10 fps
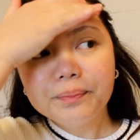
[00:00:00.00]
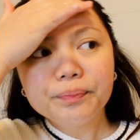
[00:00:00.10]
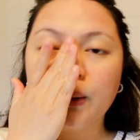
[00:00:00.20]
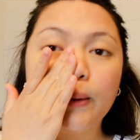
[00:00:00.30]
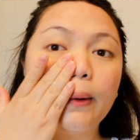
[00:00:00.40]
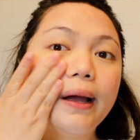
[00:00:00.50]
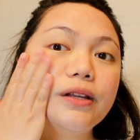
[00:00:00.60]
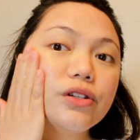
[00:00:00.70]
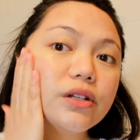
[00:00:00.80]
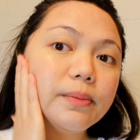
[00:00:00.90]
So I
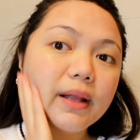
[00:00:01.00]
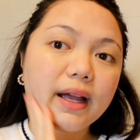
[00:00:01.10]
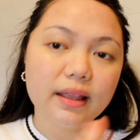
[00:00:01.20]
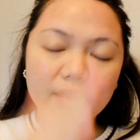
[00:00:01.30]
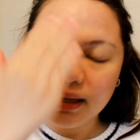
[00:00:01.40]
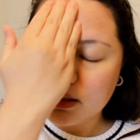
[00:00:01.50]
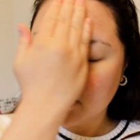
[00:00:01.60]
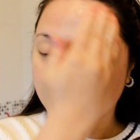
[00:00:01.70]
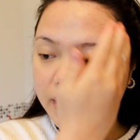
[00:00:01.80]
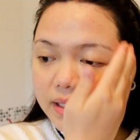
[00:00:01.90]
just apply this
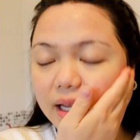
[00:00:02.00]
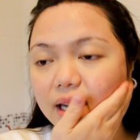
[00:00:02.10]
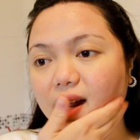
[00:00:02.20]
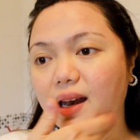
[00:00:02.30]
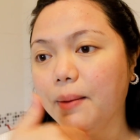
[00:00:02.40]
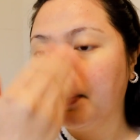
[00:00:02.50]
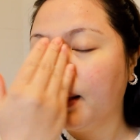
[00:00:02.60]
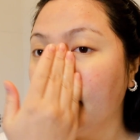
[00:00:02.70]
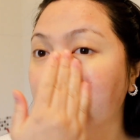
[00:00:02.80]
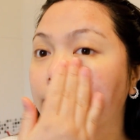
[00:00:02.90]
on my skin and
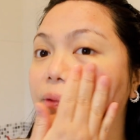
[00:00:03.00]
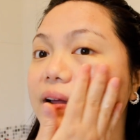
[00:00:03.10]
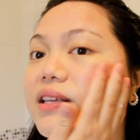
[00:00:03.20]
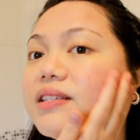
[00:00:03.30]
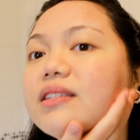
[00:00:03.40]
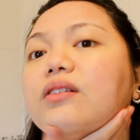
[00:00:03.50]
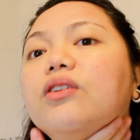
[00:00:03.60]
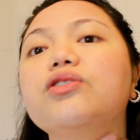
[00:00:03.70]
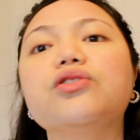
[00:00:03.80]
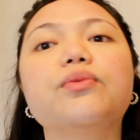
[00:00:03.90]
apply the rest
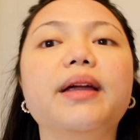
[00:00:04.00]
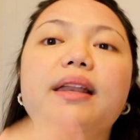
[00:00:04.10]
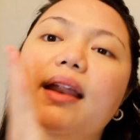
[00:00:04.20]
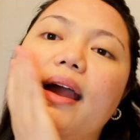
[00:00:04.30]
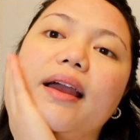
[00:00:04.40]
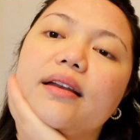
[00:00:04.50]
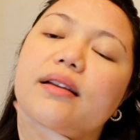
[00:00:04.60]
onto my neck.